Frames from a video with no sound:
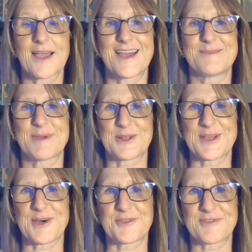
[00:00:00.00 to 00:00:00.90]
and
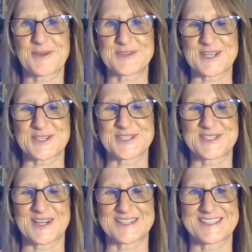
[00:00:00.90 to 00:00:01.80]

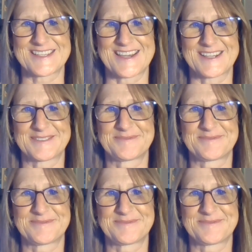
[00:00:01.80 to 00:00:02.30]
mentalhealthfoundations.ca.